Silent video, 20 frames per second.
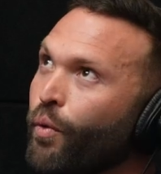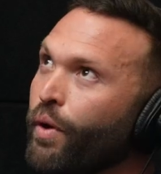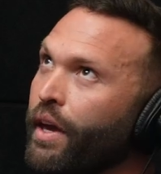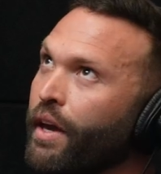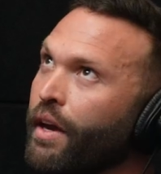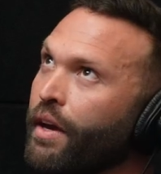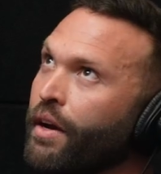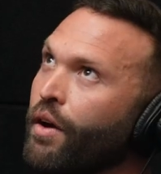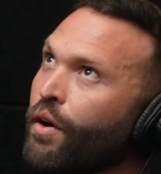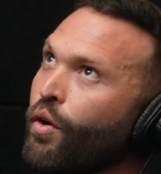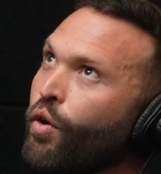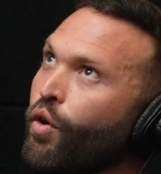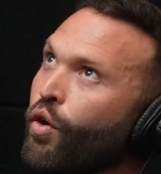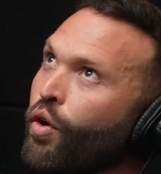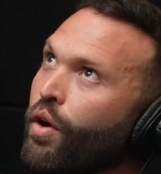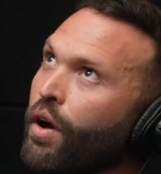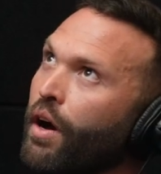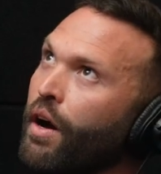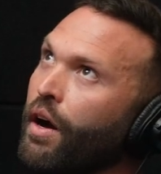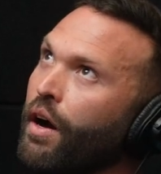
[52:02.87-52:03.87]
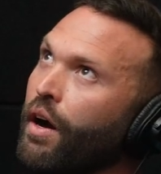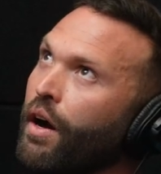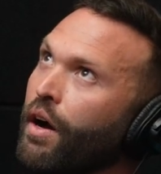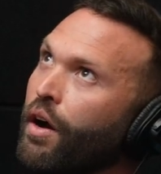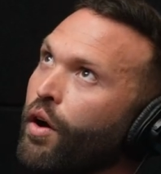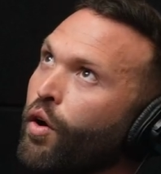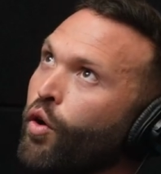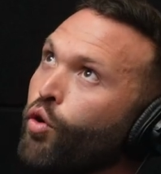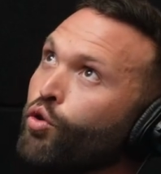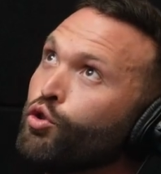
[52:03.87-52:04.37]
We
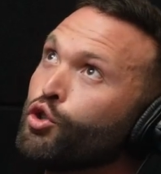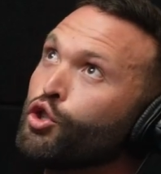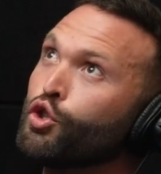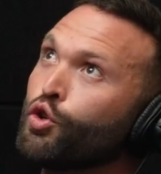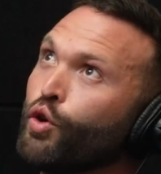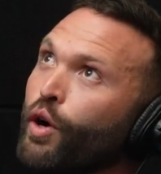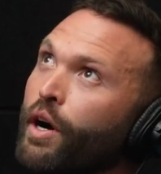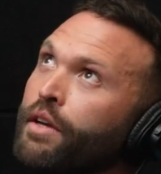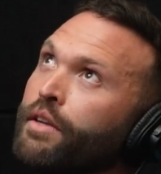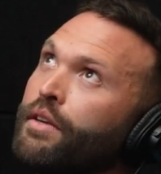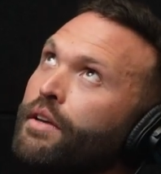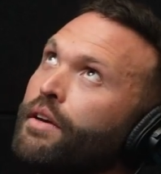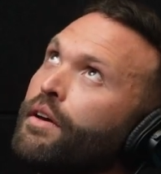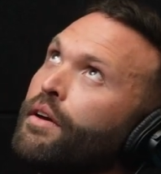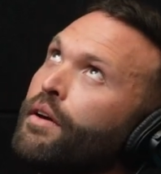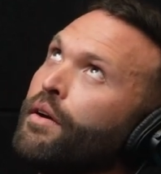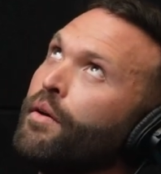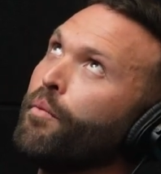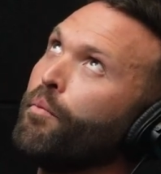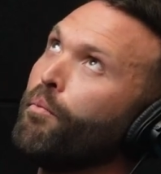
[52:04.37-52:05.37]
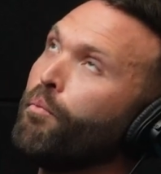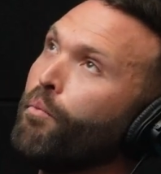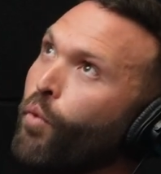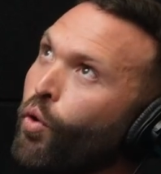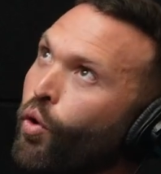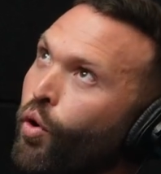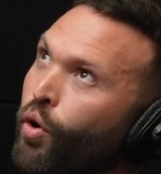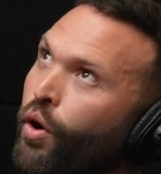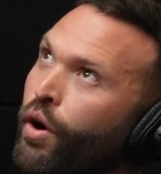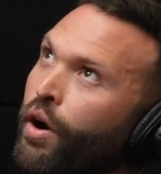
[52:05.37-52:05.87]
construct
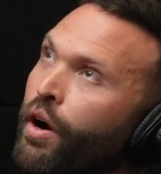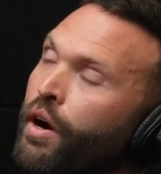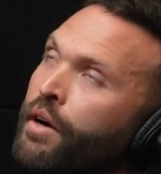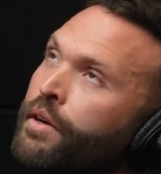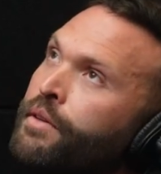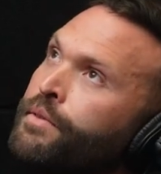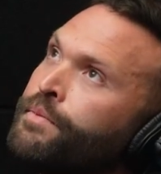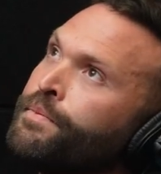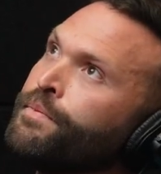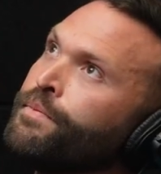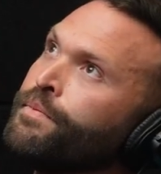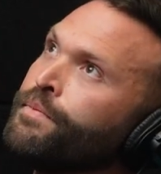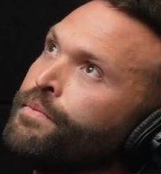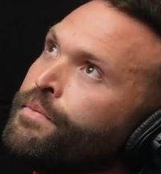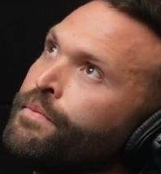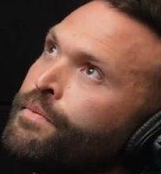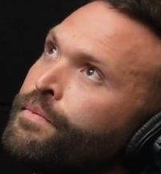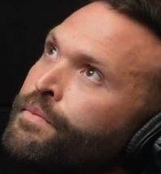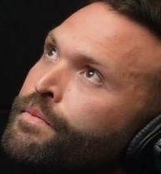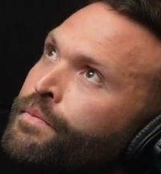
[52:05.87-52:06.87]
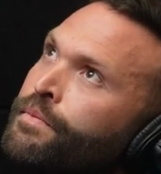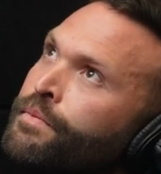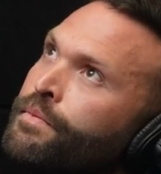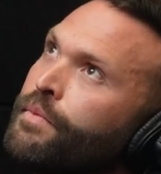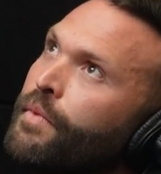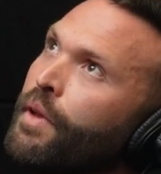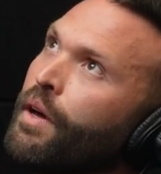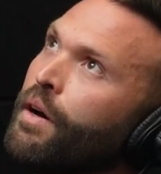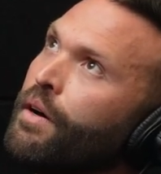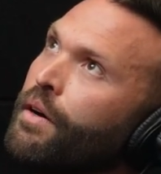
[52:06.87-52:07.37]
more,
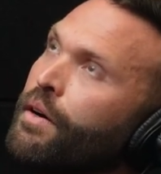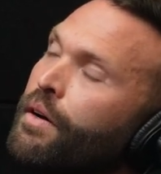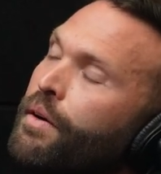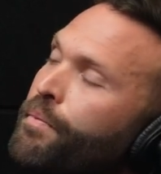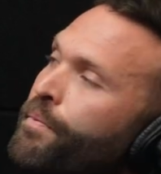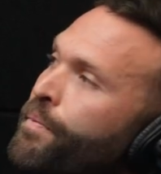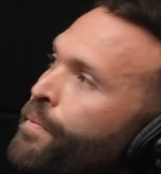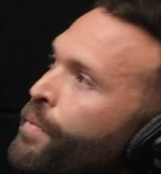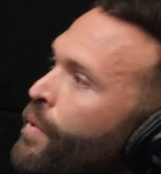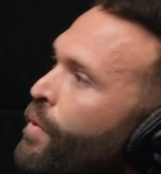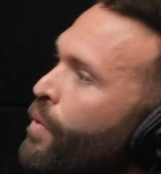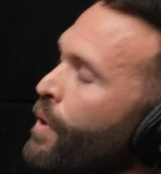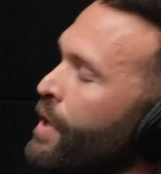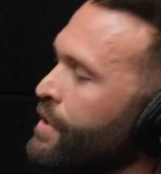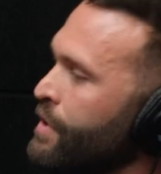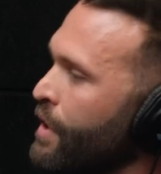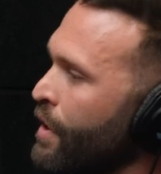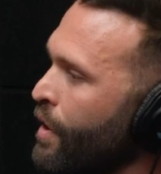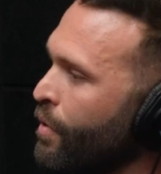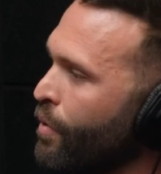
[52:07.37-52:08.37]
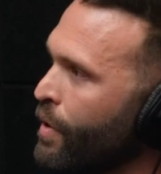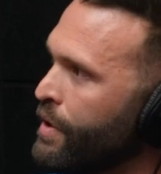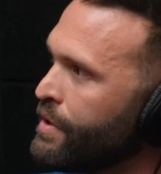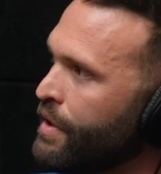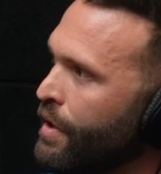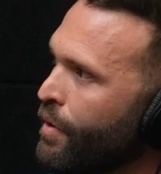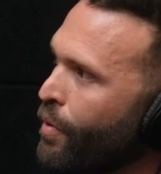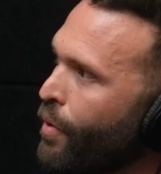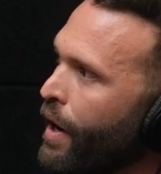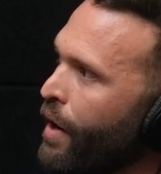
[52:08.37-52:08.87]
what is it? What's
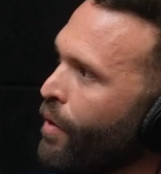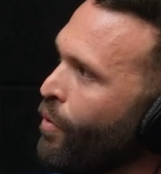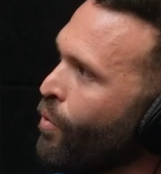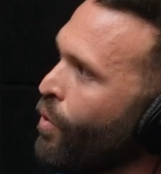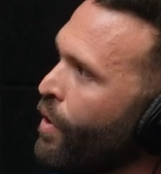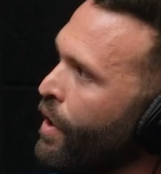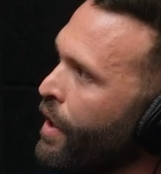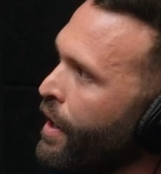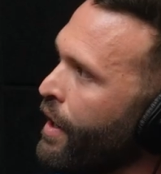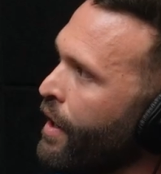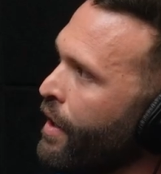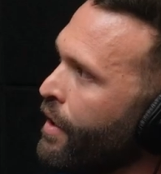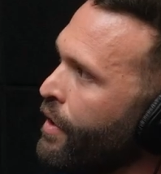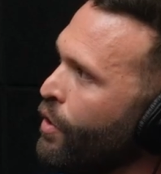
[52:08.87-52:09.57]
the right word there?